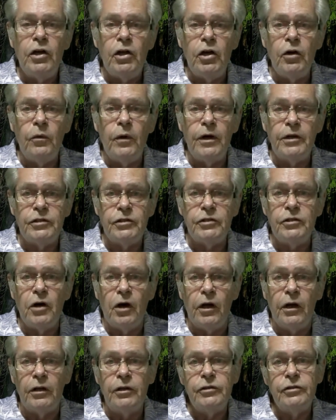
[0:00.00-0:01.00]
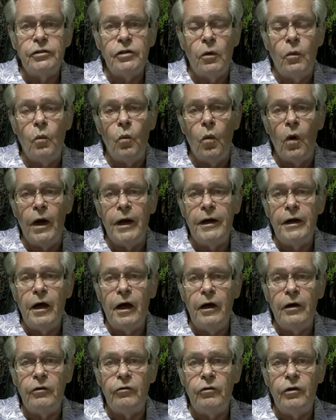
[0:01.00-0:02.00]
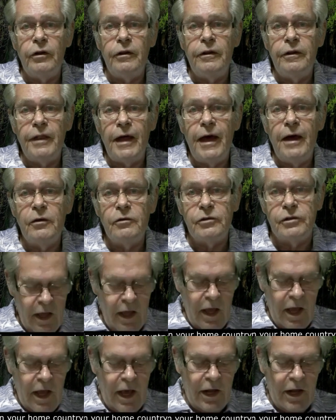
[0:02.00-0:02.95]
US dollars 100,000.